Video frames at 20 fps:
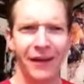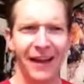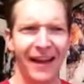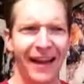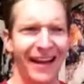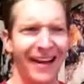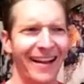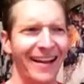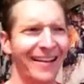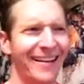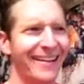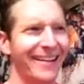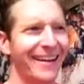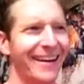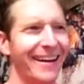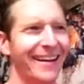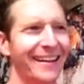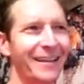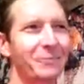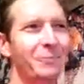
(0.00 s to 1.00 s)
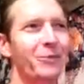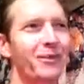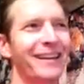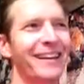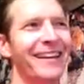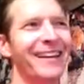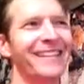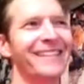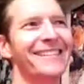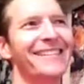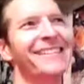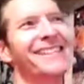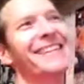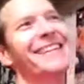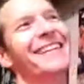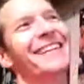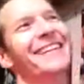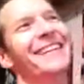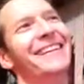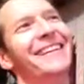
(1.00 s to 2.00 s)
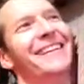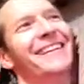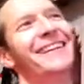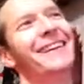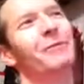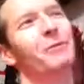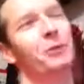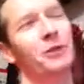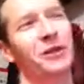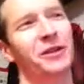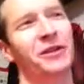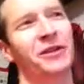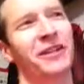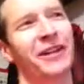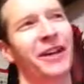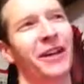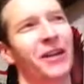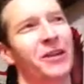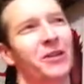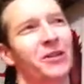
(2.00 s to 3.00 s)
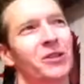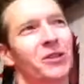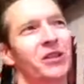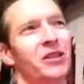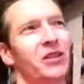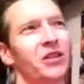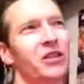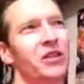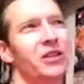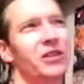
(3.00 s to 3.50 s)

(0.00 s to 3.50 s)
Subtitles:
and he plays a really good character.